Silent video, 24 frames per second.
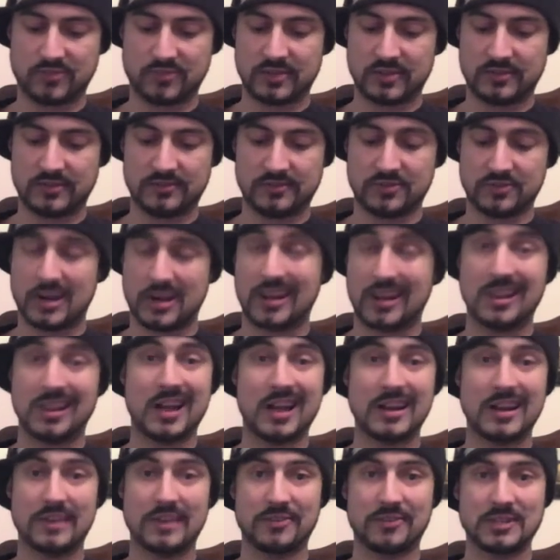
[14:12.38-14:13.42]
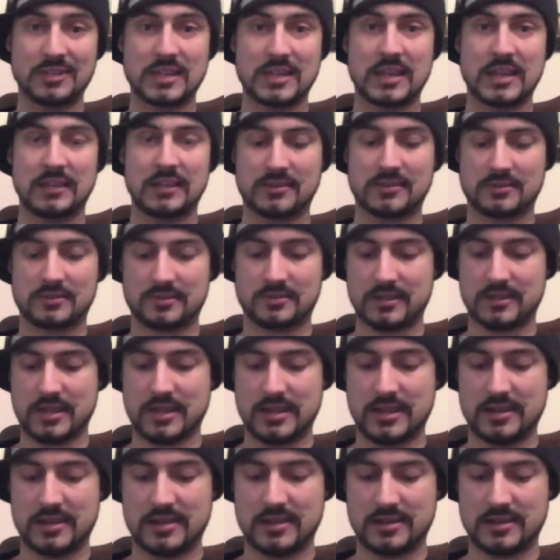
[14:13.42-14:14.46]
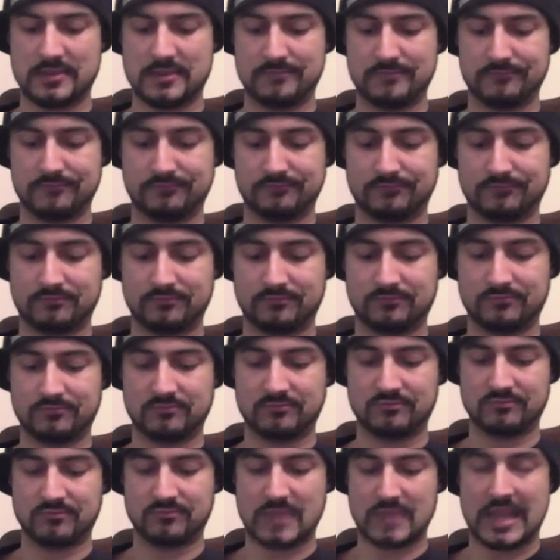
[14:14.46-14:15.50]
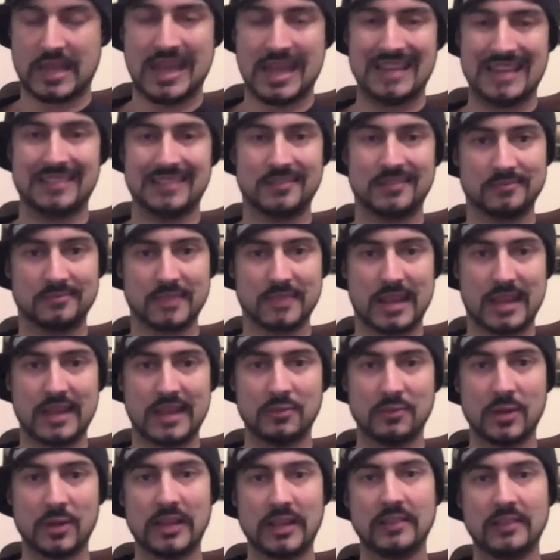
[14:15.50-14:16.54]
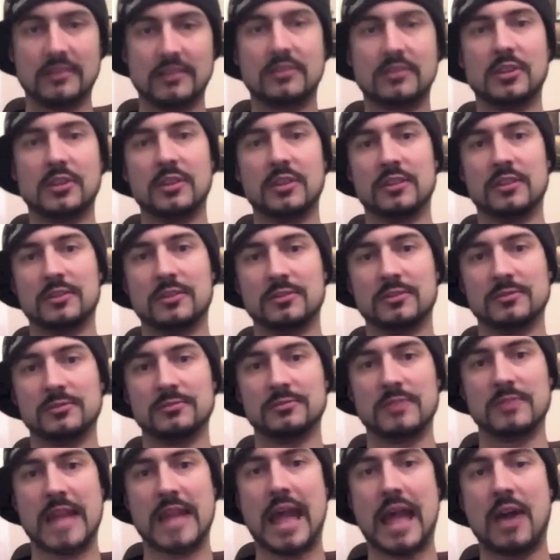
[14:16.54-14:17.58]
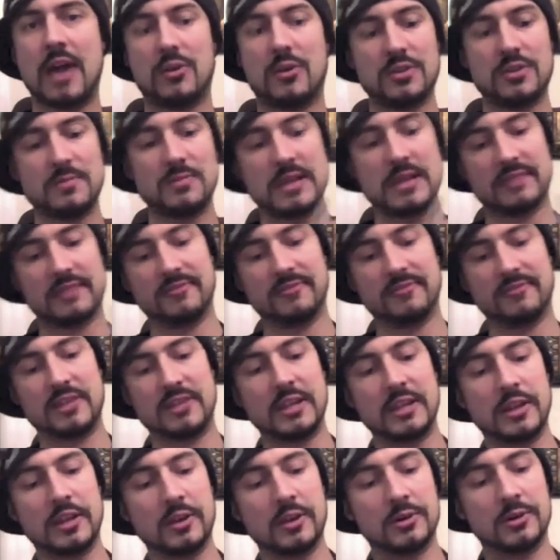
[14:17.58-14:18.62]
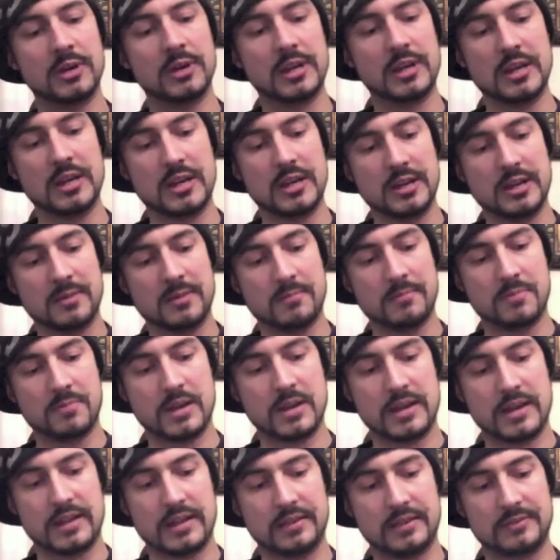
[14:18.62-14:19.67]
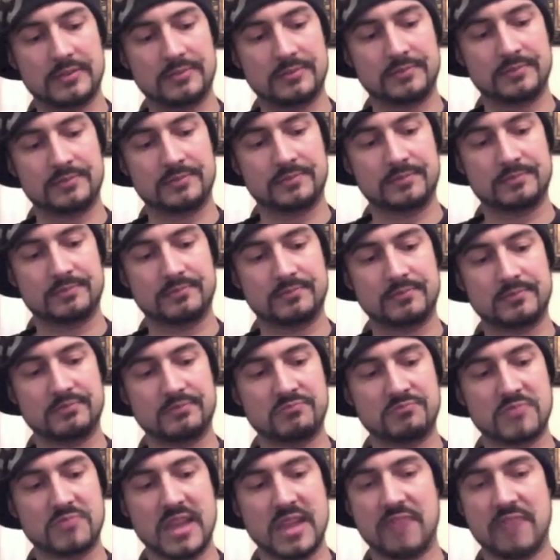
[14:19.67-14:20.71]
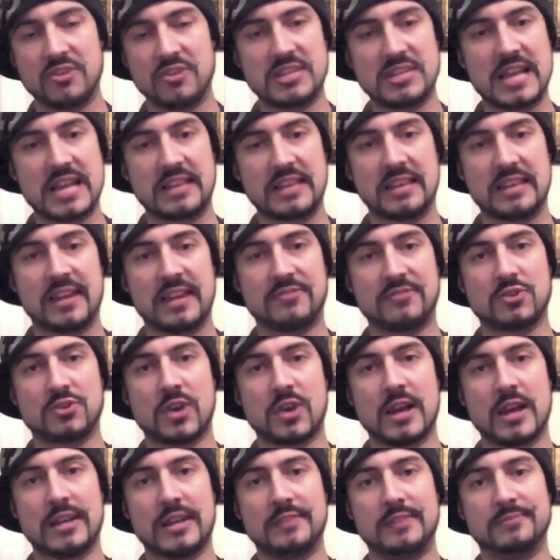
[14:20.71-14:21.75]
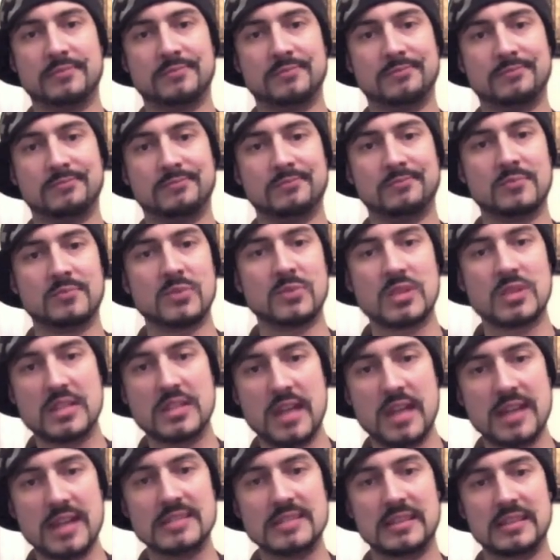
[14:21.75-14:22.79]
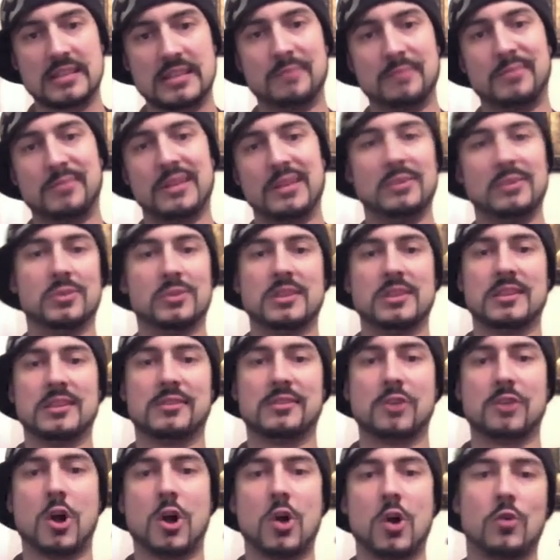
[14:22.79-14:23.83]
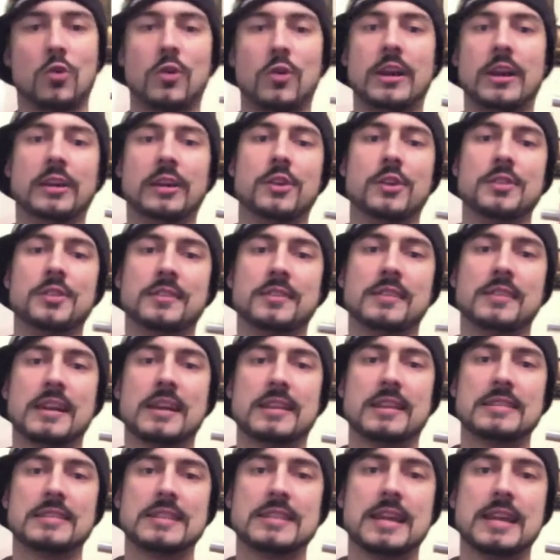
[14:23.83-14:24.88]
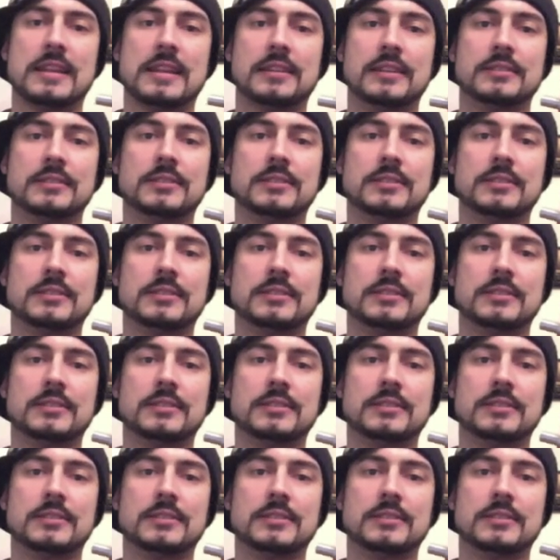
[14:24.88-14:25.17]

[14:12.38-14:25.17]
I've tried a lot of different tanks, and I hate that I waited till now to make a video, but every tank that I've tried doesn't compete with this already on the second setting.